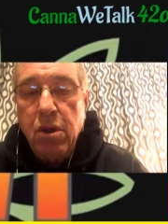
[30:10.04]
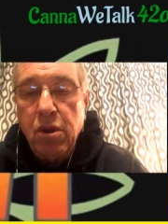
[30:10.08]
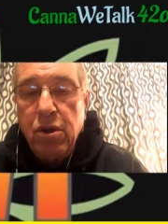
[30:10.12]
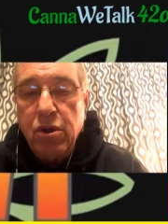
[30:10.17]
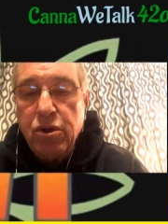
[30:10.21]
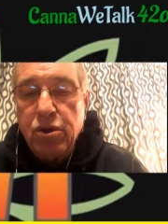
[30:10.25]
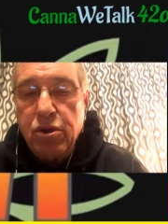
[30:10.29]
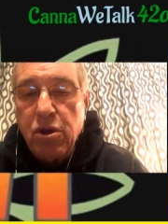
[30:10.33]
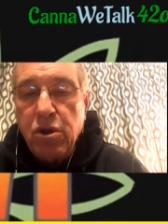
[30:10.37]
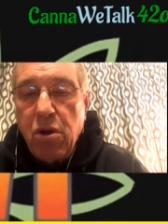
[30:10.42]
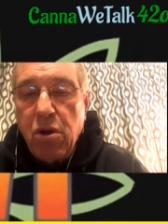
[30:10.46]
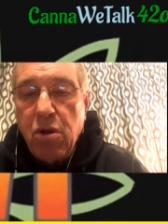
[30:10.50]

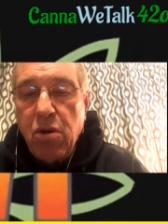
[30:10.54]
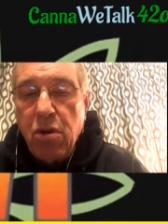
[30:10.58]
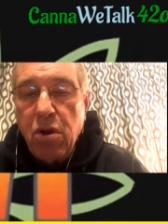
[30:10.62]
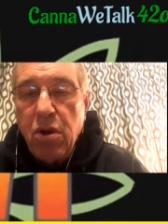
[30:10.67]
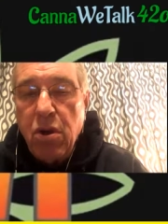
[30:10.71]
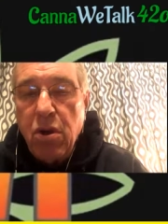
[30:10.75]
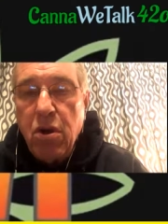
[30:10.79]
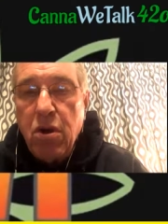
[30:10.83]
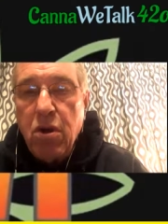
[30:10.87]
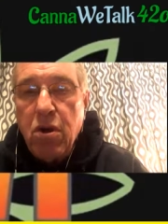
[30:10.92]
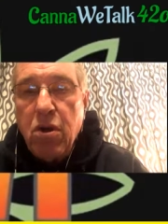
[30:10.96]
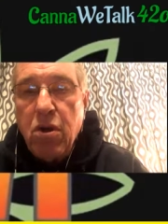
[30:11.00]
So,
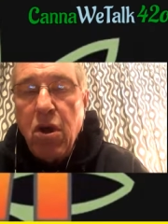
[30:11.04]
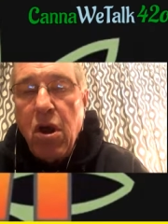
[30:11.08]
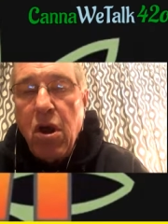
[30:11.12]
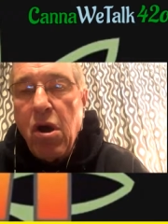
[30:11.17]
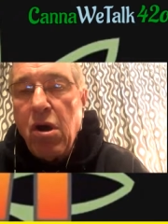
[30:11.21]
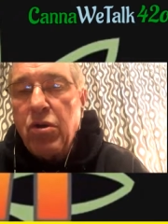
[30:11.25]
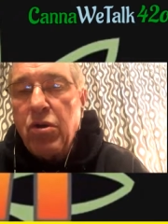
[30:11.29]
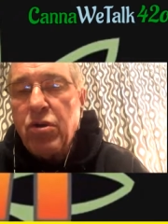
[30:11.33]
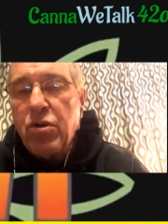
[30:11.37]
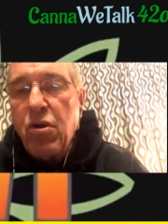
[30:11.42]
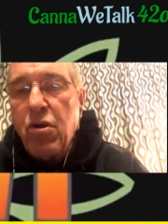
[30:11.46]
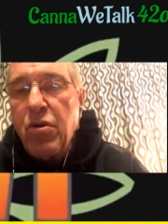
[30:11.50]

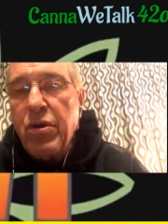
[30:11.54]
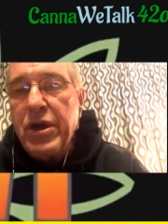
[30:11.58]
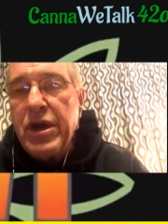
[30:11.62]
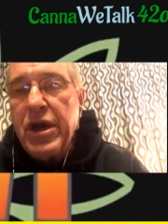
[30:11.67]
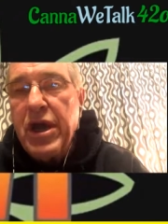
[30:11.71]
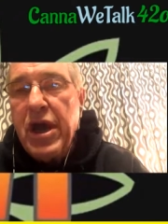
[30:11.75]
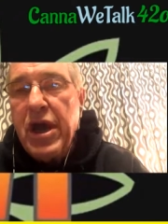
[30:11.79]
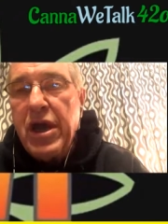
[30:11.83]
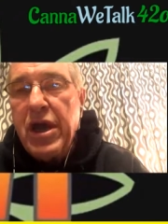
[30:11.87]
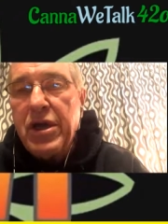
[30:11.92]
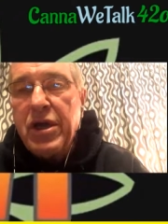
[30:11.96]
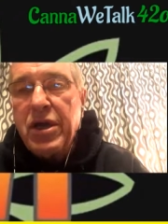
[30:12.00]
although he
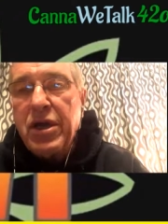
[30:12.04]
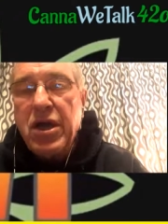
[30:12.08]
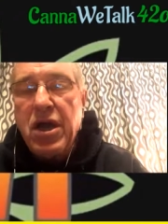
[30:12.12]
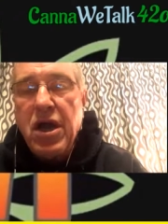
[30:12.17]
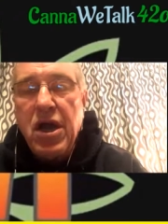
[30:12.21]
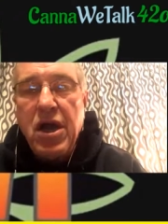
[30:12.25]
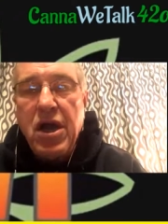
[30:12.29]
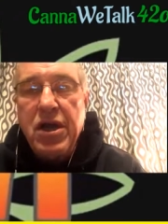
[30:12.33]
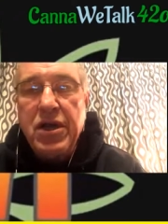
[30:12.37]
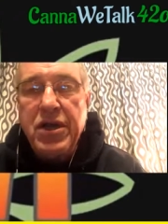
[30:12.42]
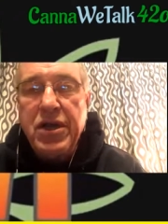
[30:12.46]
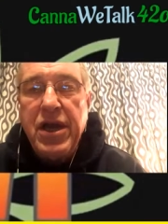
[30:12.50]
had a
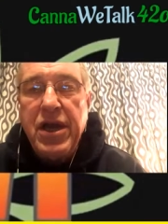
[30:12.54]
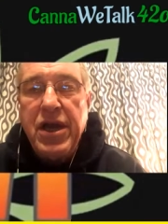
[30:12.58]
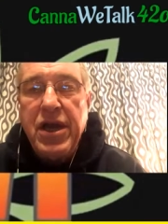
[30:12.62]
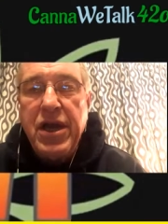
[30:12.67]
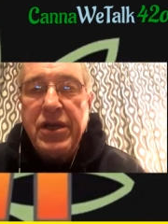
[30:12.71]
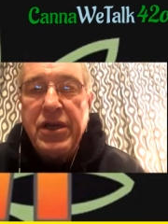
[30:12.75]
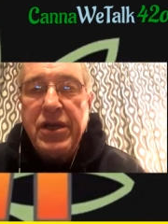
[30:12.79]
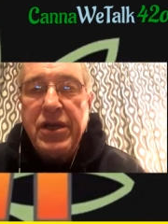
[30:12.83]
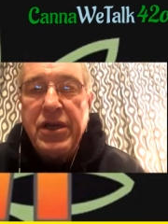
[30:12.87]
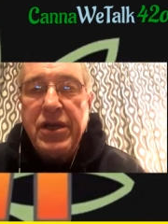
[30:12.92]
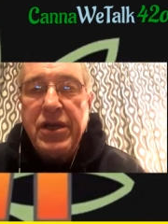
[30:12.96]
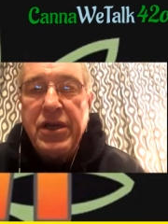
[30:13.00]
contact
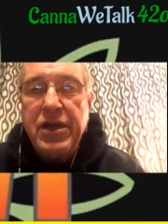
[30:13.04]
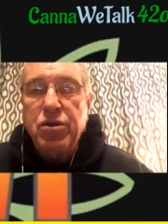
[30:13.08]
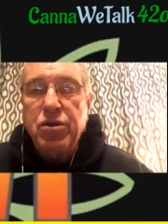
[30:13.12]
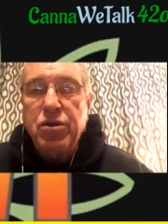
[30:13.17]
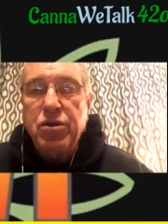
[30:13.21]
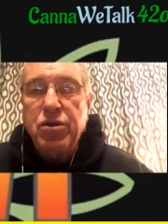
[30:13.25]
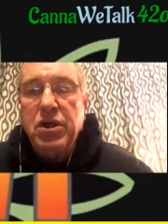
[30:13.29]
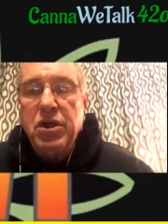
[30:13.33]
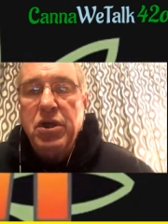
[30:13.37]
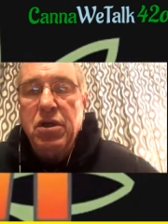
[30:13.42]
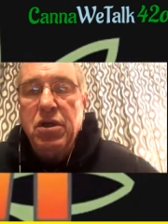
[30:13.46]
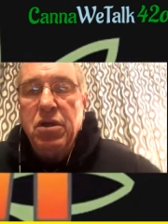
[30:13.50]

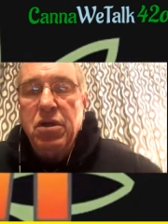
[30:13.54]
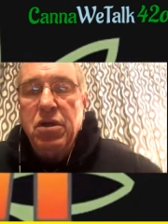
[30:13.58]
allergy.